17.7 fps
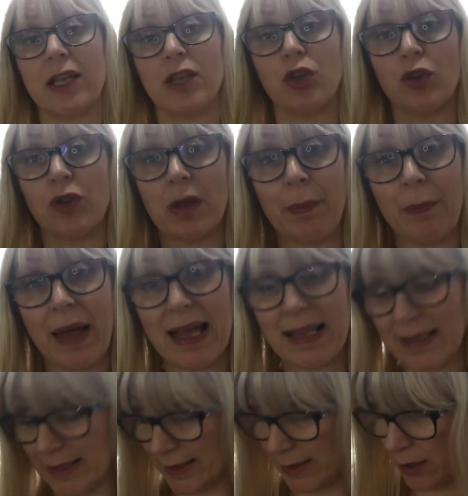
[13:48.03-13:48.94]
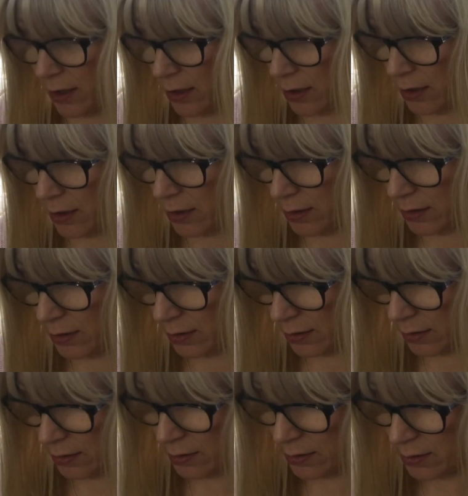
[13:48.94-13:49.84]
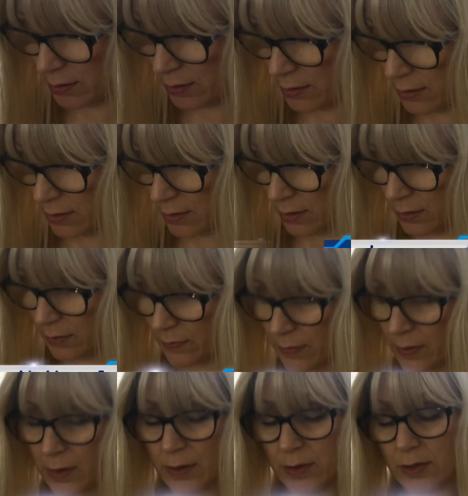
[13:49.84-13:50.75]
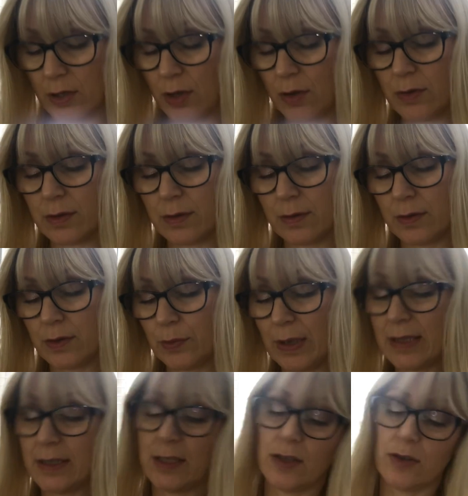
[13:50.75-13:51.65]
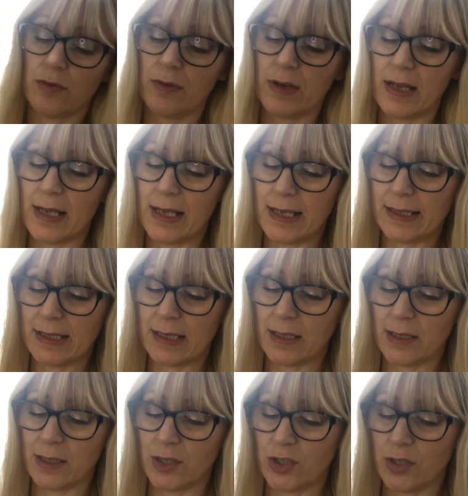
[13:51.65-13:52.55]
another pencil. So 23 is in the